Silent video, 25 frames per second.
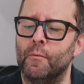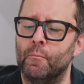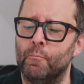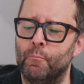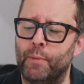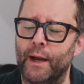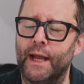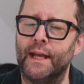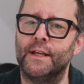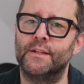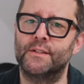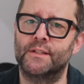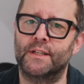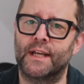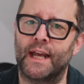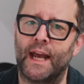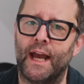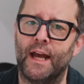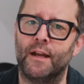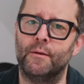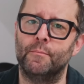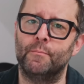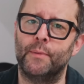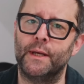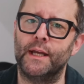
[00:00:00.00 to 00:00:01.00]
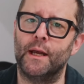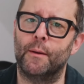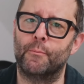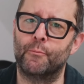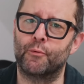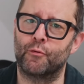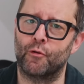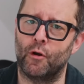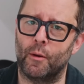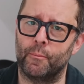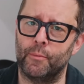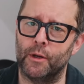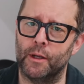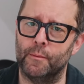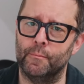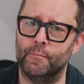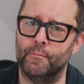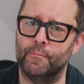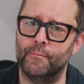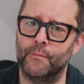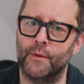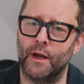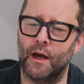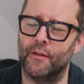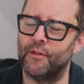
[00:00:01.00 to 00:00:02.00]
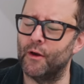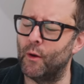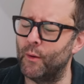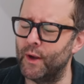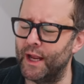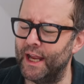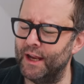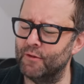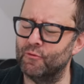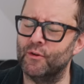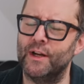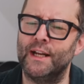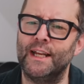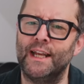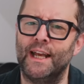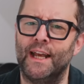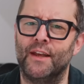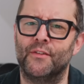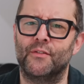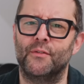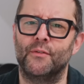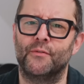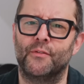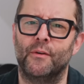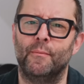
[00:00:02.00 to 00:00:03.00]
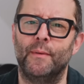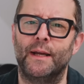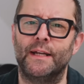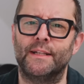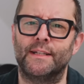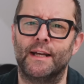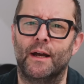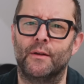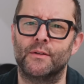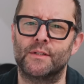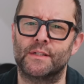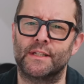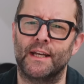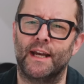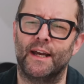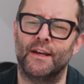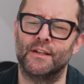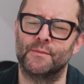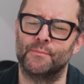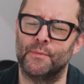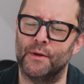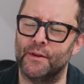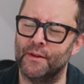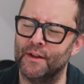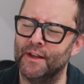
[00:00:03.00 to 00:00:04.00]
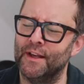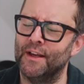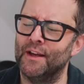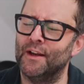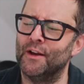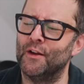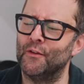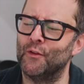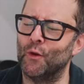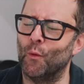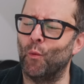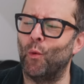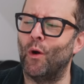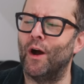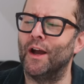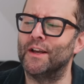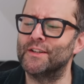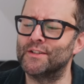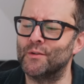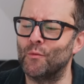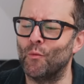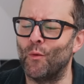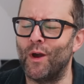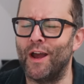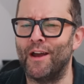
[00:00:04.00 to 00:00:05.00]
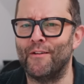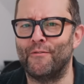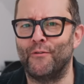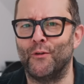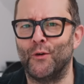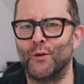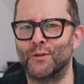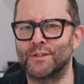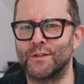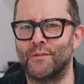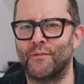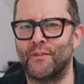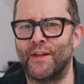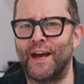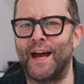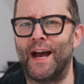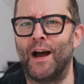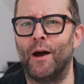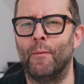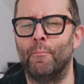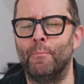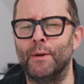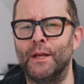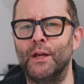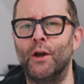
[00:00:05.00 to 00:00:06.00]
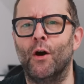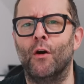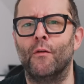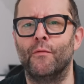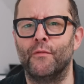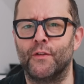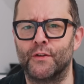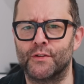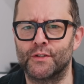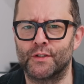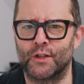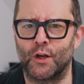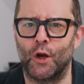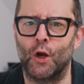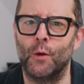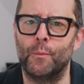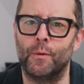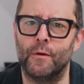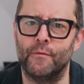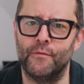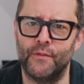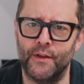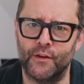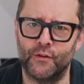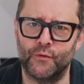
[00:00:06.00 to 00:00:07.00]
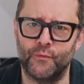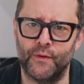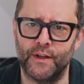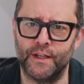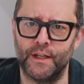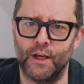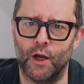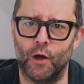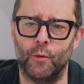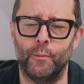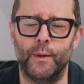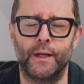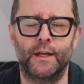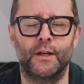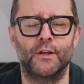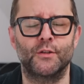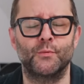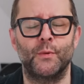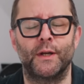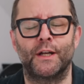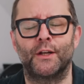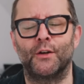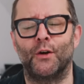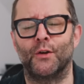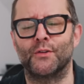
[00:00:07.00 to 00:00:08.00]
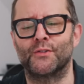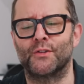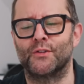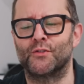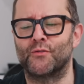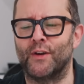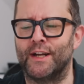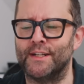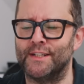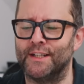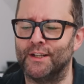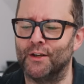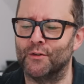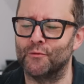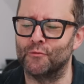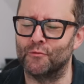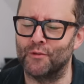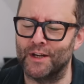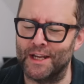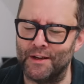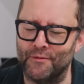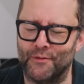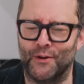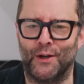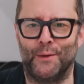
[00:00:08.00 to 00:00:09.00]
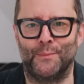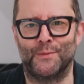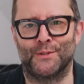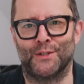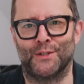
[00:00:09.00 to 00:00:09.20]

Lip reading: Bass can be a problem, although it really isn't for me downstairs, but the whys and wherefores of that are beyond the scope of this video because we're concentrating on reverb